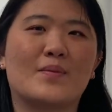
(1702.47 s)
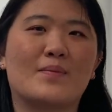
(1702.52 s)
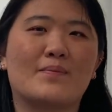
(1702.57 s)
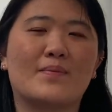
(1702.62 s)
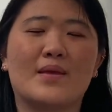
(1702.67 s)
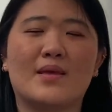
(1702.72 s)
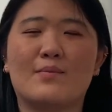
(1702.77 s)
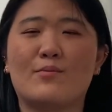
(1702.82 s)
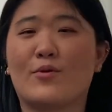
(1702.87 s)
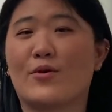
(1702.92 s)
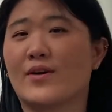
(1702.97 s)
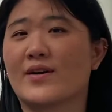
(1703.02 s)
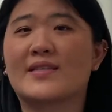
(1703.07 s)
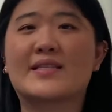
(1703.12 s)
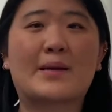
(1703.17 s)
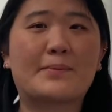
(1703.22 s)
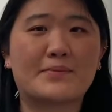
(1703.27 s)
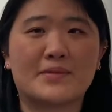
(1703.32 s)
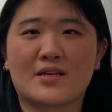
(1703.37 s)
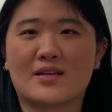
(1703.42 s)
be more
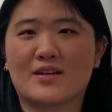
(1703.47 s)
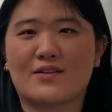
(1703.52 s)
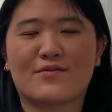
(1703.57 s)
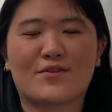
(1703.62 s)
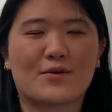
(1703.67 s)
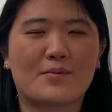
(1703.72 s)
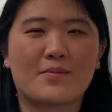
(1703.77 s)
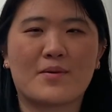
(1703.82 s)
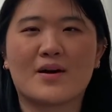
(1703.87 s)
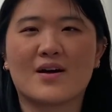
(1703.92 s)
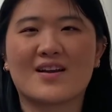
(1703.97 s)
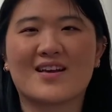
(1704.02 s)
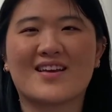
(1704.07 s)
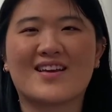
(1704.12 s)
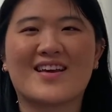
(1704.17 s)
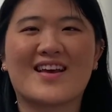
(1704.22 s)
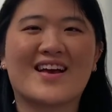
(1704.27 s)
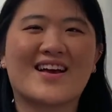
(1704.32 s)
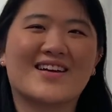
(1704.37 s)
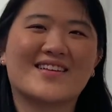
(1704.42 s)
accepting of your
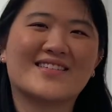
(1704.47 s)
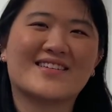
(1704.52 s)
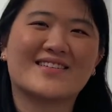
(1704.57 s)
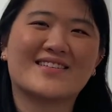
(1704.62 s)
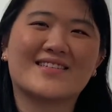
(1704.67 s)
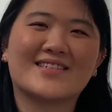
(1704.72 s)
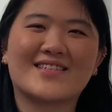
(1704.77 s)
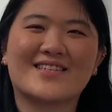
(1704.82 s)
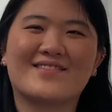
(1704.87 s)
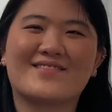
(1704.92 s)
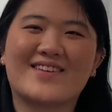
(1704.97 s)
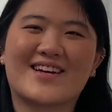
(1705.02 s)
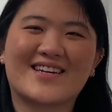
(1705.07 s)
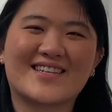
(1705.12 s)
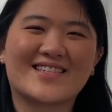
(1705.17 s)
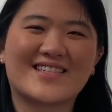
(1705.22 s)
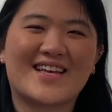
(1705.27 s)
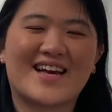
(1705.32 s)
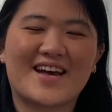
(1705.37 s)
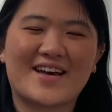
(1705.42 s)
body, and I'll see you
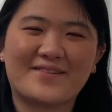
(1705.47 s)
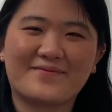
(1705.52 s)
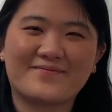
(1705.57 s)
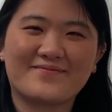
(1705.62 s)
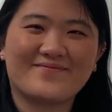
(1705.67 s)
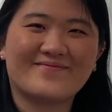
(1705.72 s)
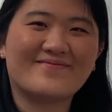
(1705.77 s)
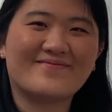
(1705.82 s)
next time.